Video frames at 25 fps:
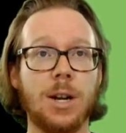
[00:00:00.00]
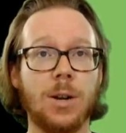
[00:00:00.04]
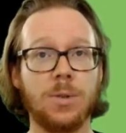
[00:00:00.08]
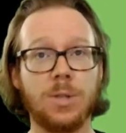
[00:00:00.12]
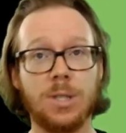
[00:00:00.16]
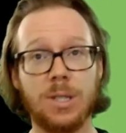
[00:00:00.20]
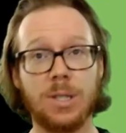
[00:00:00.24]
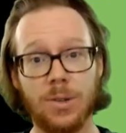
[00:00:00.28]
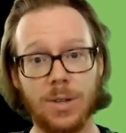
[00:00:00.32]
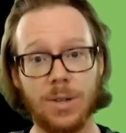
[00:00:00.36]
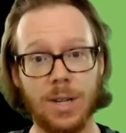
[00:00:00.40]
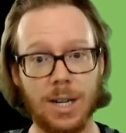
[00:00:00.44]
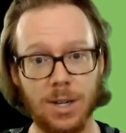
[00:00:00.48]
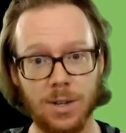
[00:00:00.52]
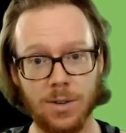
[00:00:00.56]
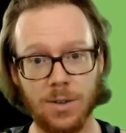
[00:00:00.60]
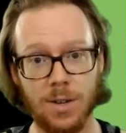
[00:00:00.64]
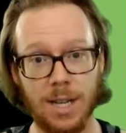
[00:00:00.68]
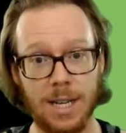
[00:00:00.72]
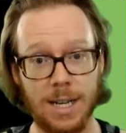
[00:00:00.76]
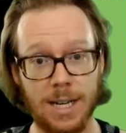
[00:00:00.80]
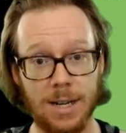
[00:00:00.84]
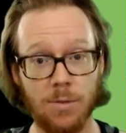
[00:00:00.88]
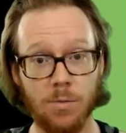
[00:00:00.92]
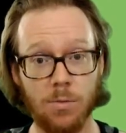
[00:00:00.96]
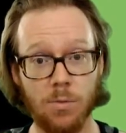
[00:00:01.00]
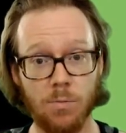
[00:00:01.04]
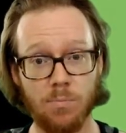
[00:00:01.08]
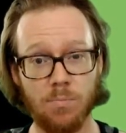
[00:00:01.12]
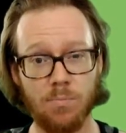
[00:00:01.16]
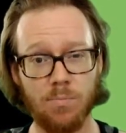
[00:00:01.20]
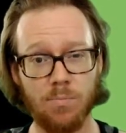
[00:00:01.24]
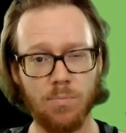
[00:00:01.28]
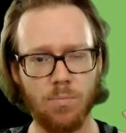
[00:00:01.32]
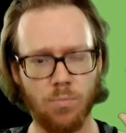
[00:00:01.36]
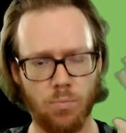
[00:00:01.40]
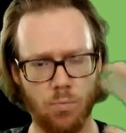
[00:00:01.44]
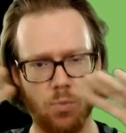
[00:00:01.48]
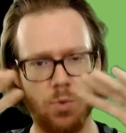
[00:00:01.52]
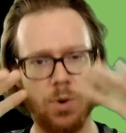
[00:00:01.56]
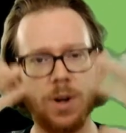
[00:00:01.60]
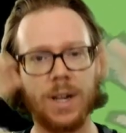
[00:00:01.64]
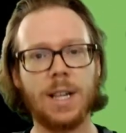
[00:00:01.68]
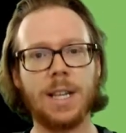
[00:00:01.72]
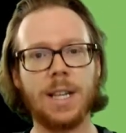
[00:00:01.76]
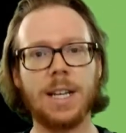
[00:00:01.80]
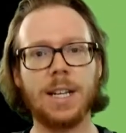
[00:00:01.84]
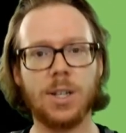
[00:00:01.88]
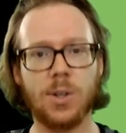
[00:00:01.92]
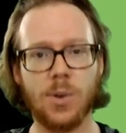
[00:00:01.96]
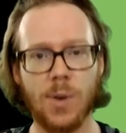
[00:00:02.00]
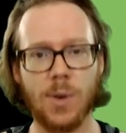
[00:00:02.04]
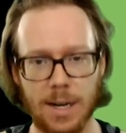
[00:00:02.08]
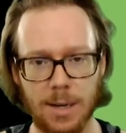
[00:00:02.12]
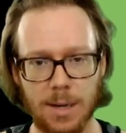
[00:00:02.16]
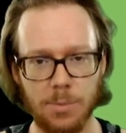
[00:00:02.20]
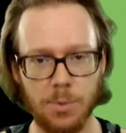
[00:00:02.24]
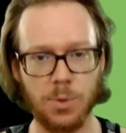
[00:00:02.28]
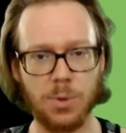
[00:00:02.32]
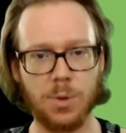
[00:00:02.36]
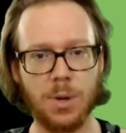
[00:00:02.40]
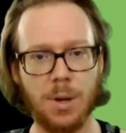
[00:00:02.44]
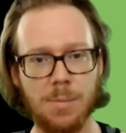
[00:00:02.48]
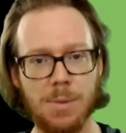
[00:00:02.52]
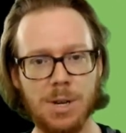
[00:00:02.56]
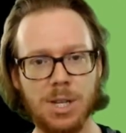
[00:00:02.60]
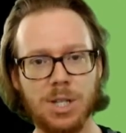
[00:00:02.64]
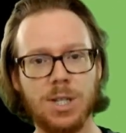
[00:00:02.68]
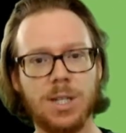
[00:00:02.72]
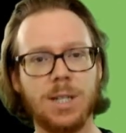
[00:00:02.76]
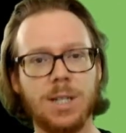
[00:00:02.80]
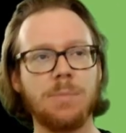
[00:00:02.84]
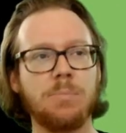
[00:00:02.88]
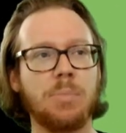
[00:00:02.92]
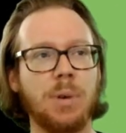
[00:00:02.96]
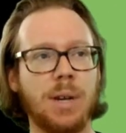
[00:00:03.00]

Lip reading: still not a really incredible commission,